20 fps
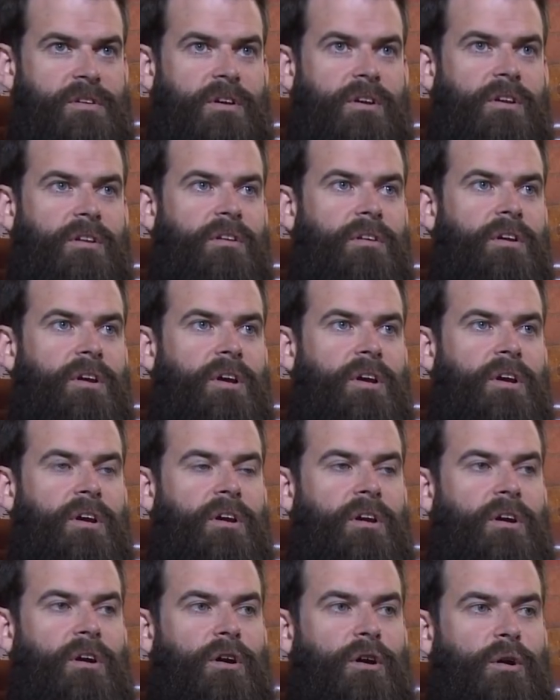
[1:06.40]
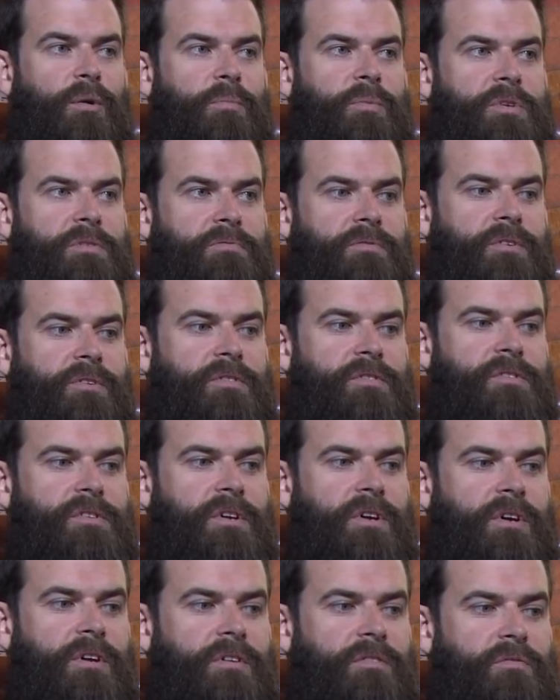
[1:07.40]
and
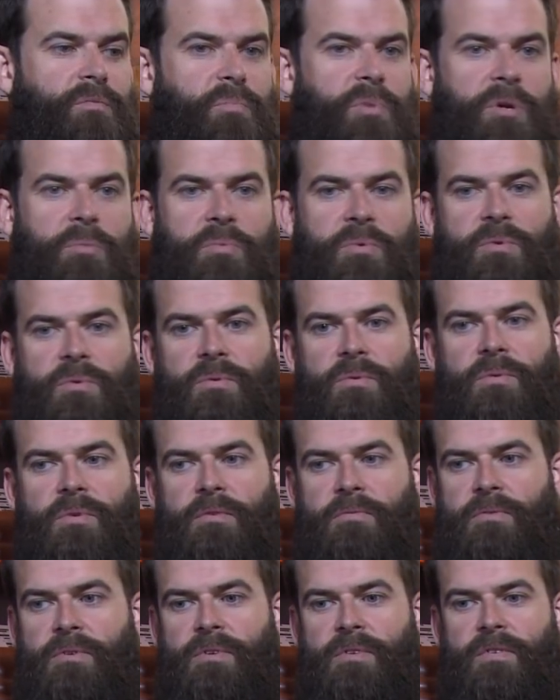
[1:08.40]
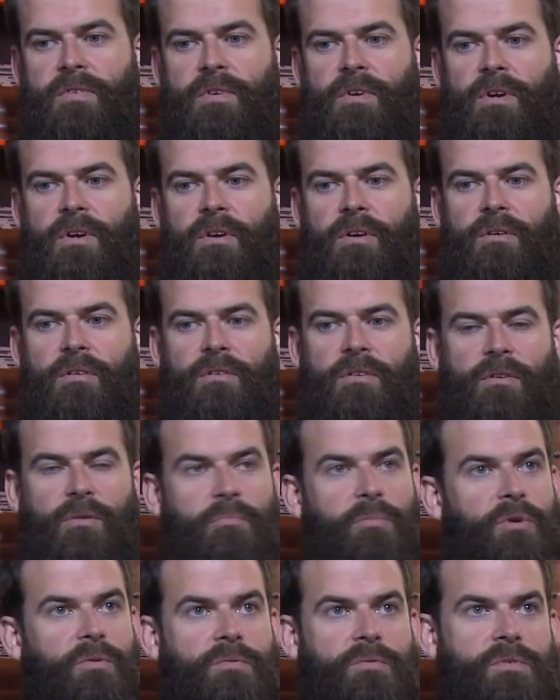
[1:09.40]
different people, different
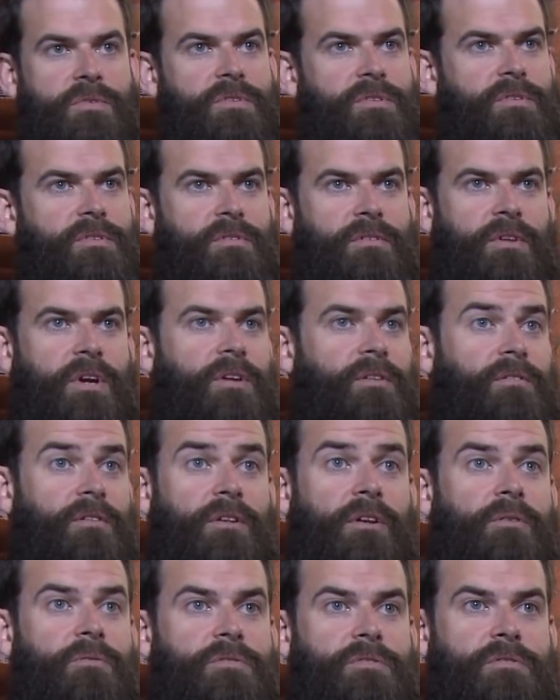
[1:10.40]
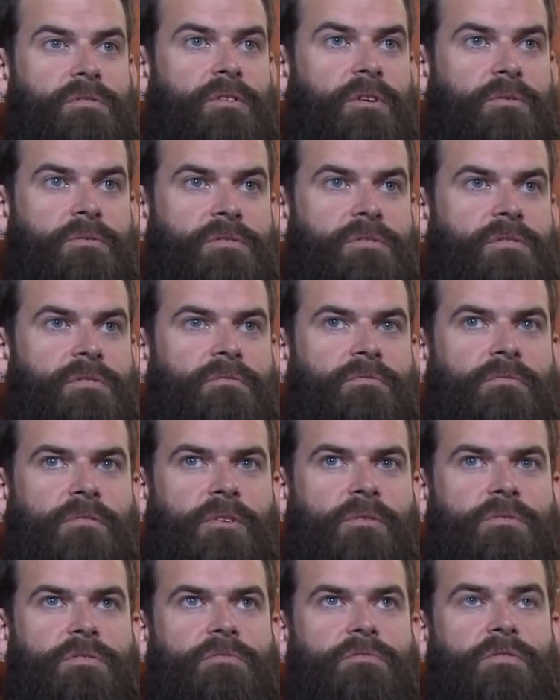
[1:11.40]
mutants, loads and
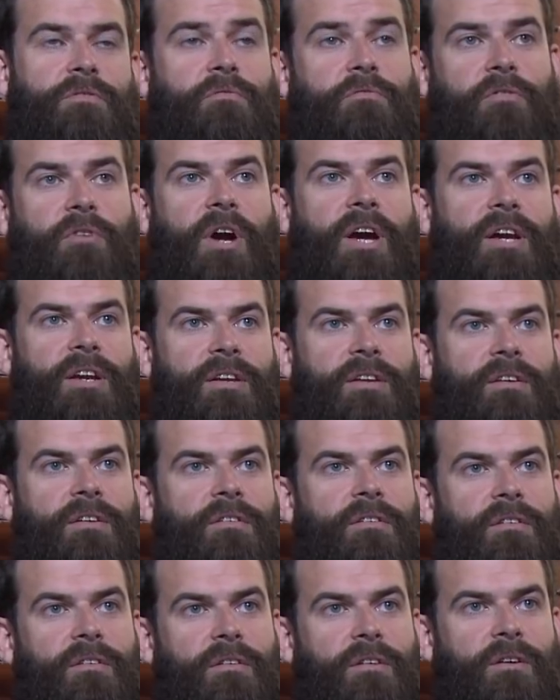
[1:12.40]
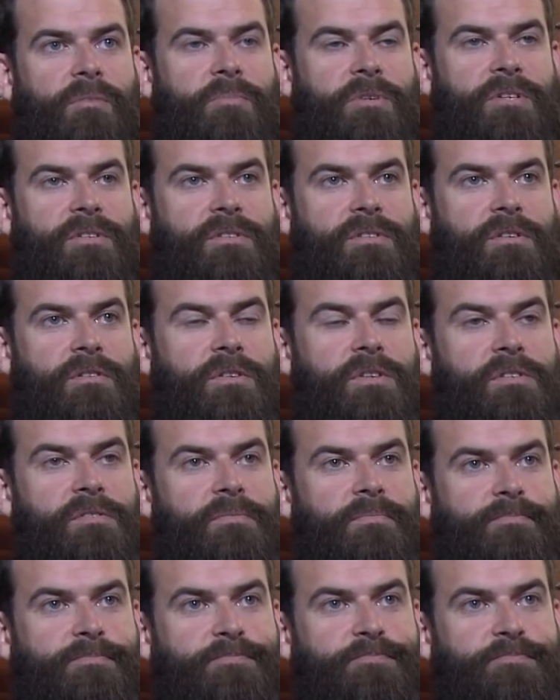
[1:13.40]
loads of new variety coming to the series.